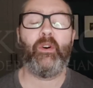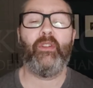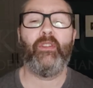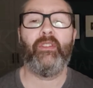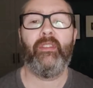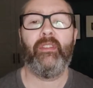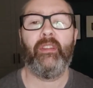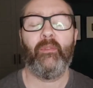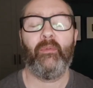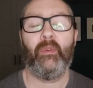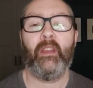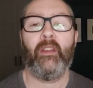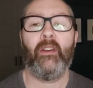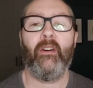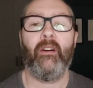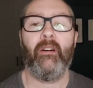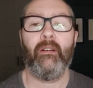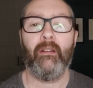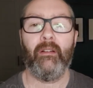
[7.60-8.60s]
one that we
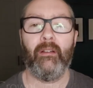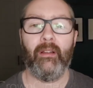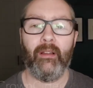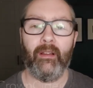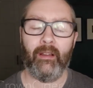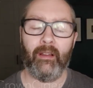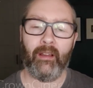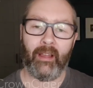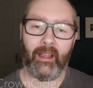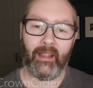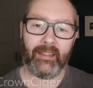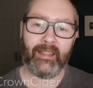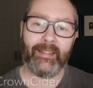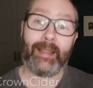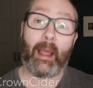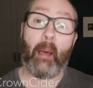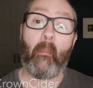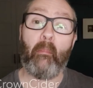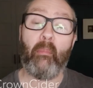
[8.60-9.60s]
got as a
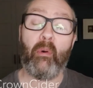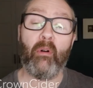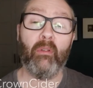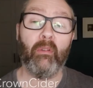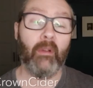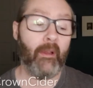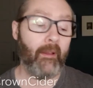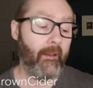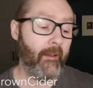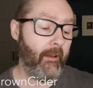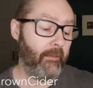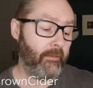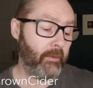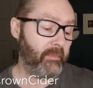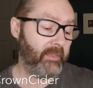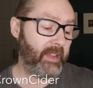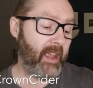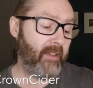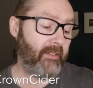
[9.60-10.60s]
sample
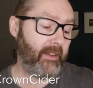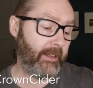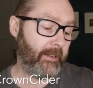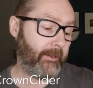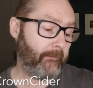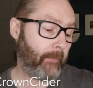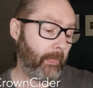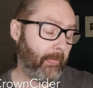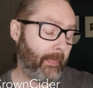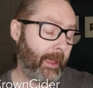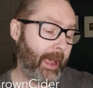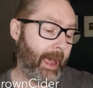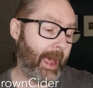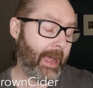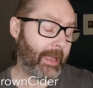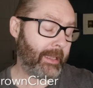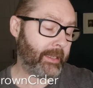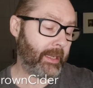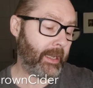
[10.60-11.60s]
from David
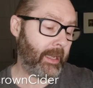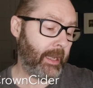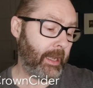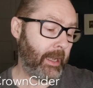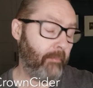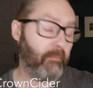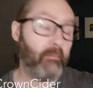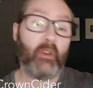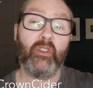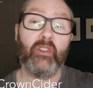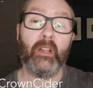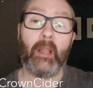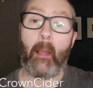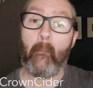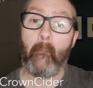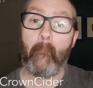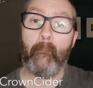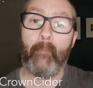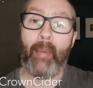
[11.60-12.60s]
at Bushel
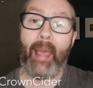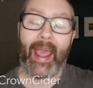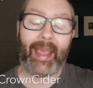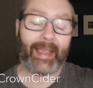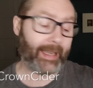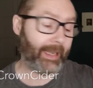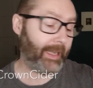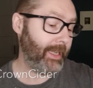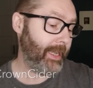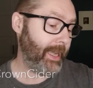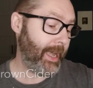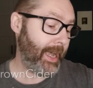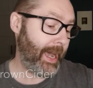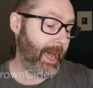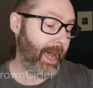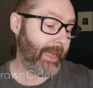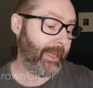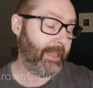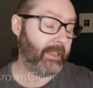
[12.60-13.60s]
and Peck,
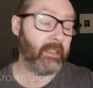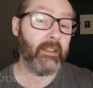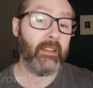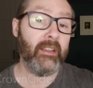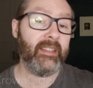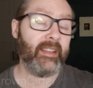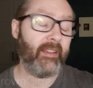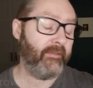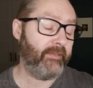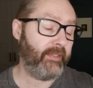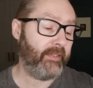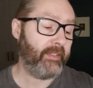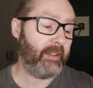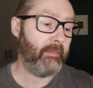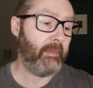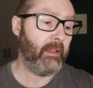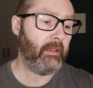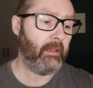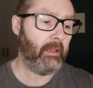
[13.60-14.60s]
and it's another
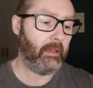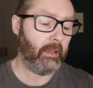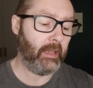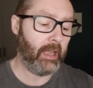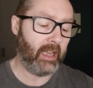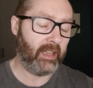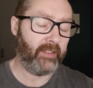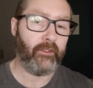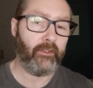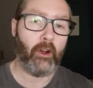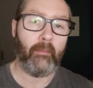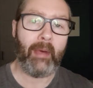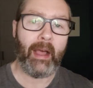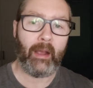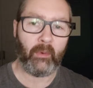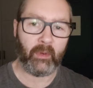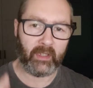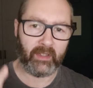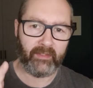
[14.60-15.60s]
750ml large
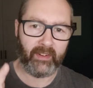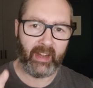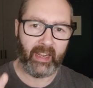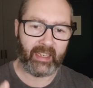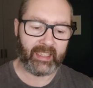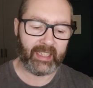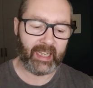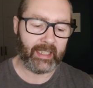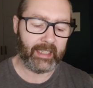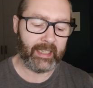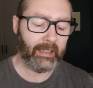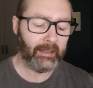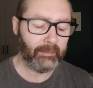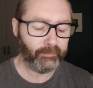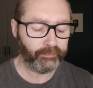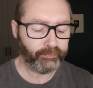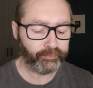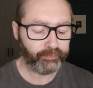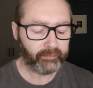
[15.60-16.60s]
format, which is very exciting.